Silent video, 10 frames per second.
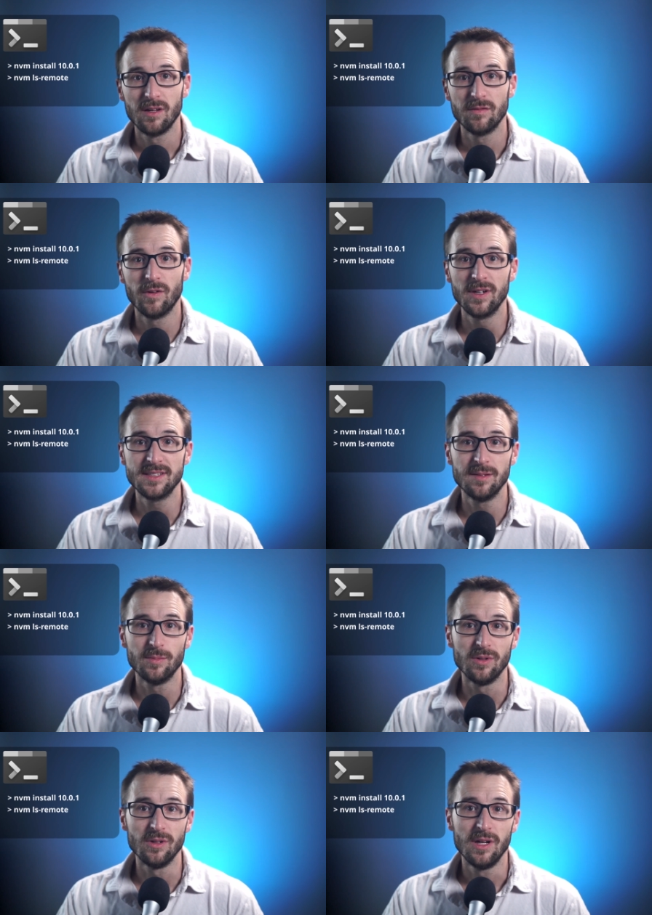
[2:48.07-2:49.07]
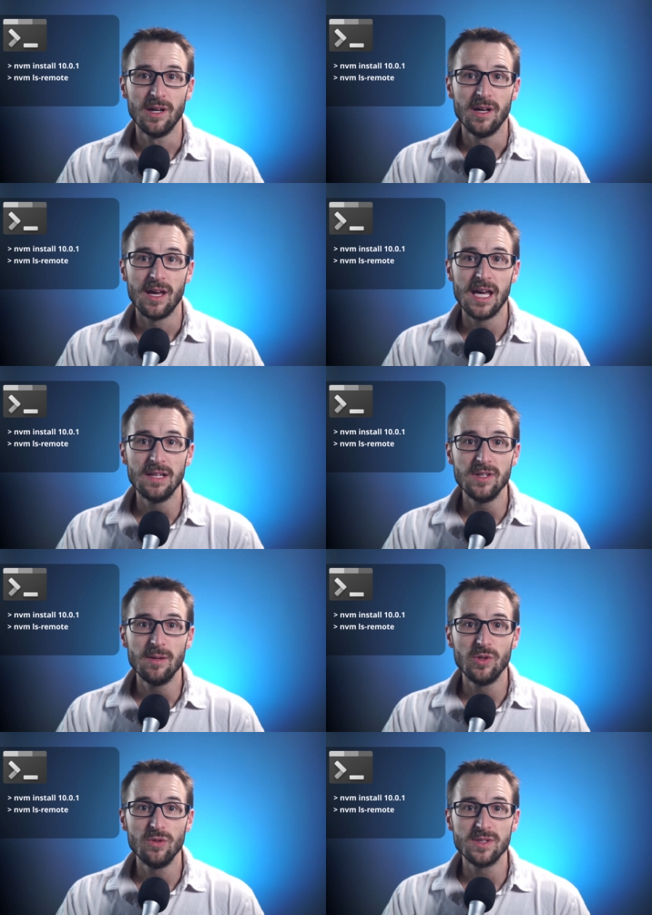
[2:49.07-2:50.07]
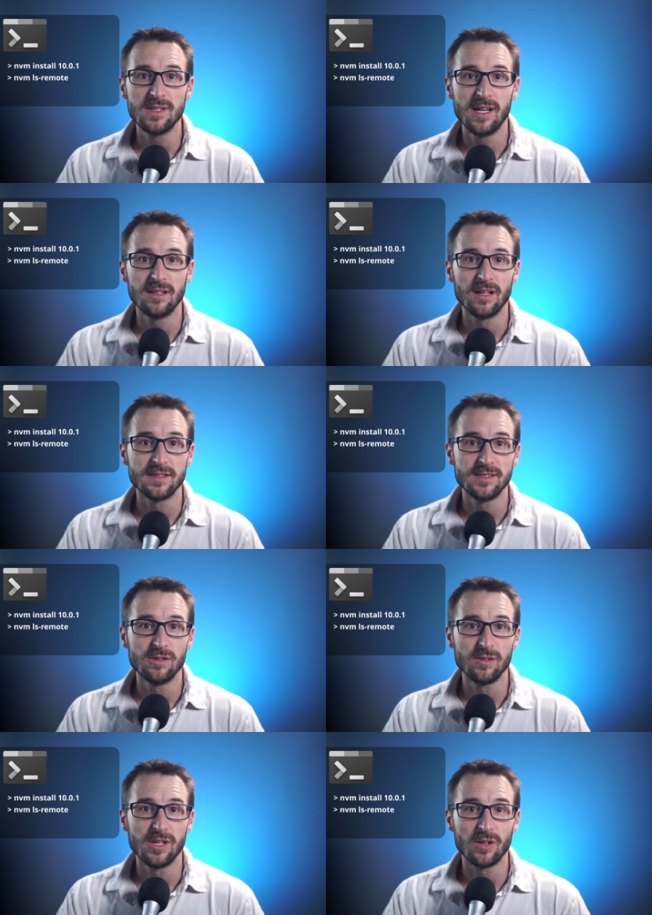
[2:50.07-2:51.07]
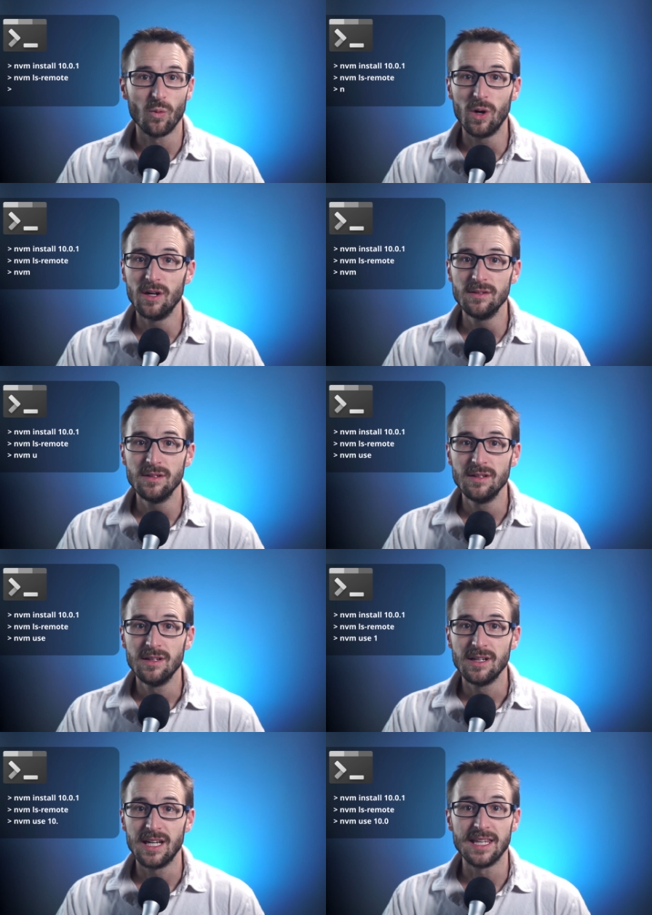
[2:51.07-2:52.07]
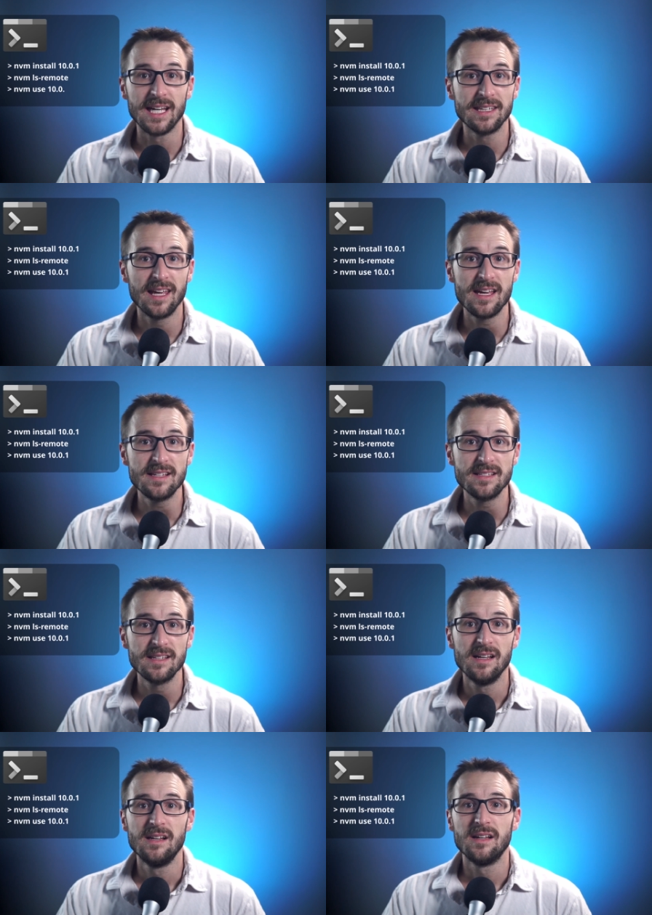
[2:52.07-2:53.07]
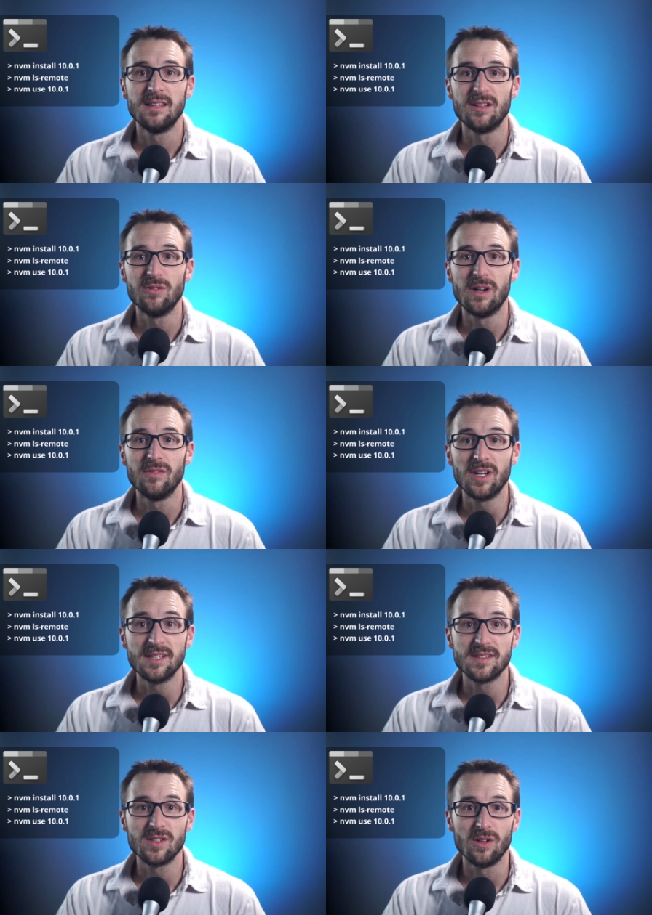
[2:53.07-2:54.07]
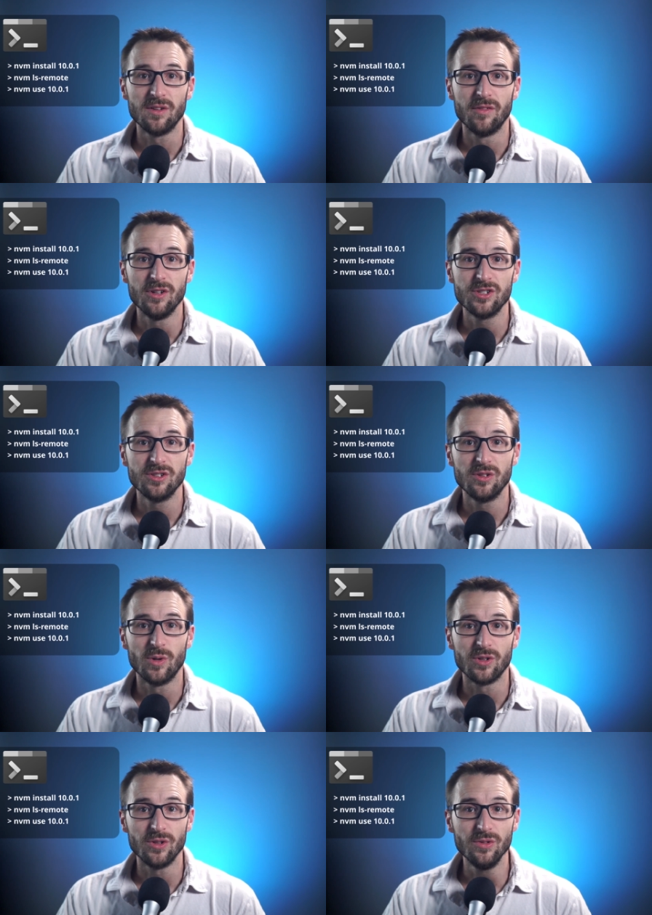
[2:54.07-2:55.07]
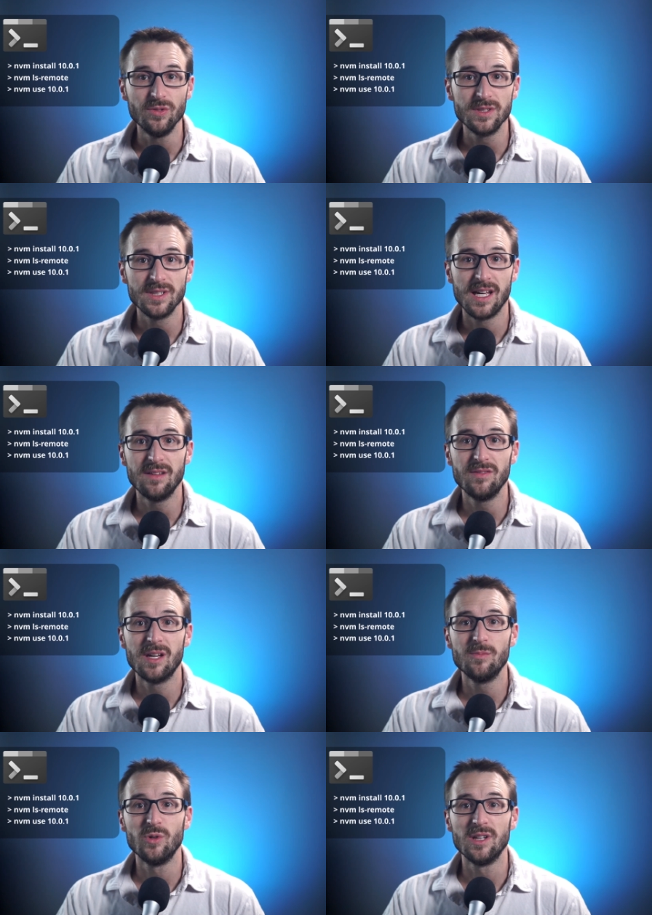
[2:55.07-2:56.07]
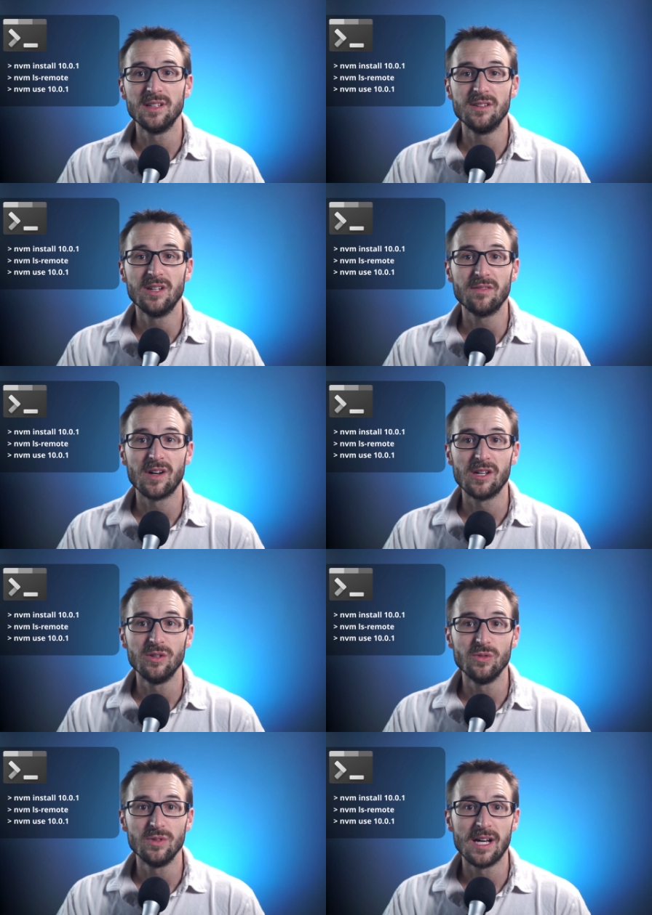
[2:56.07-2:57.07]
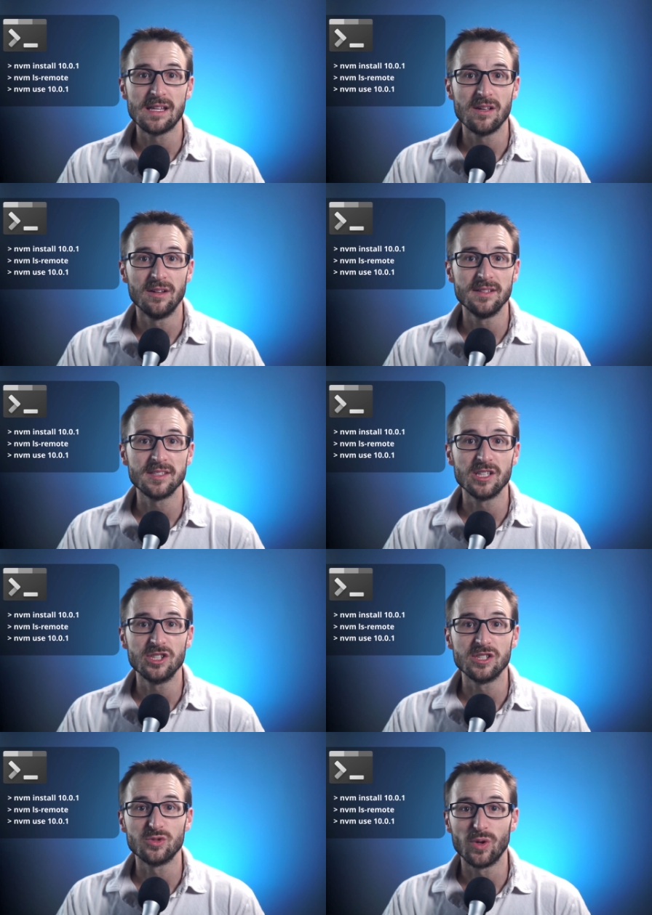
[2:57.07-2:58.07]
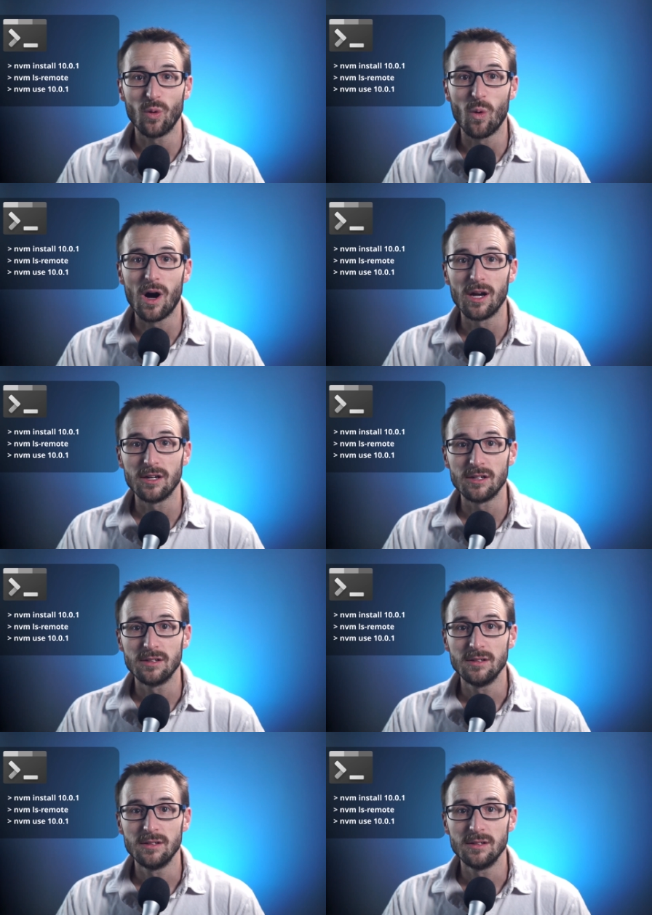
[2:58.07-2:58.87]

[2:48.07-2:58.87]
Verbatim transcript: For example, N V M use ten point zero point one. In that case, that you have not installed the version you want to use, N V M will notify you that an installation is required.